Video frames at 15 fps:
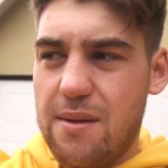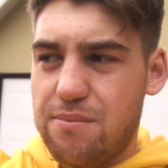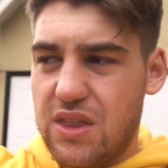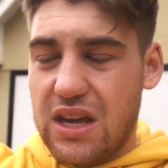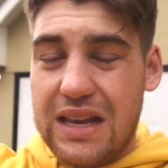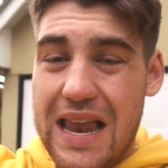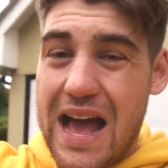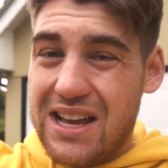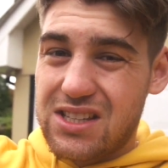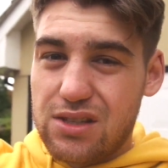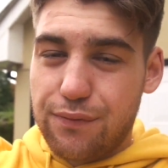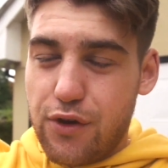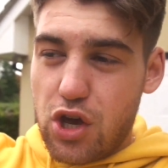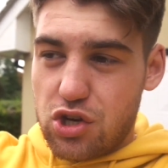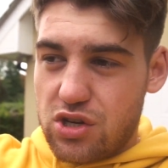the glass
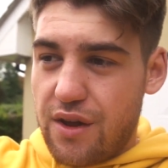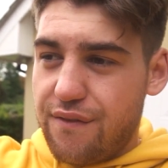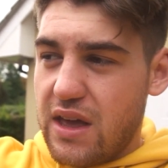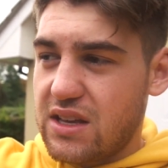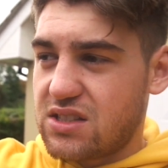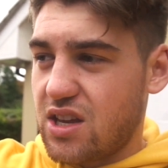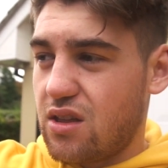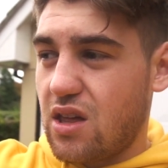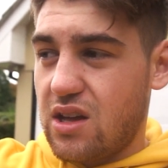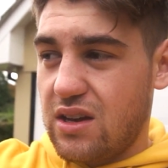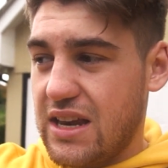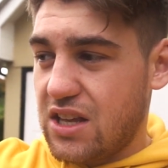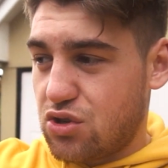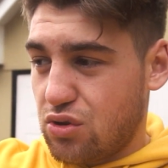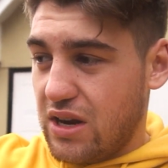version of it, so that
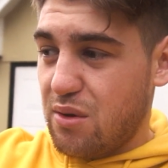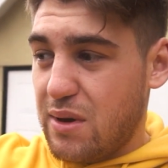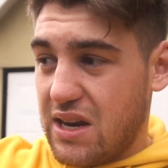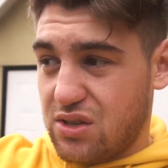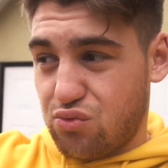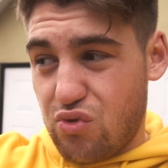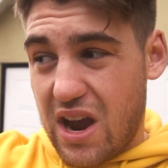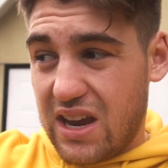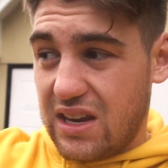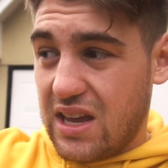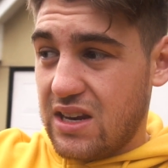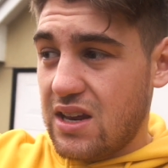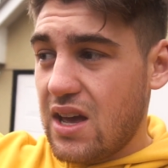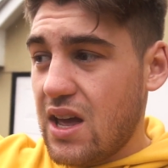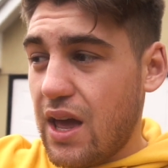literally when it's
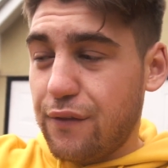raining,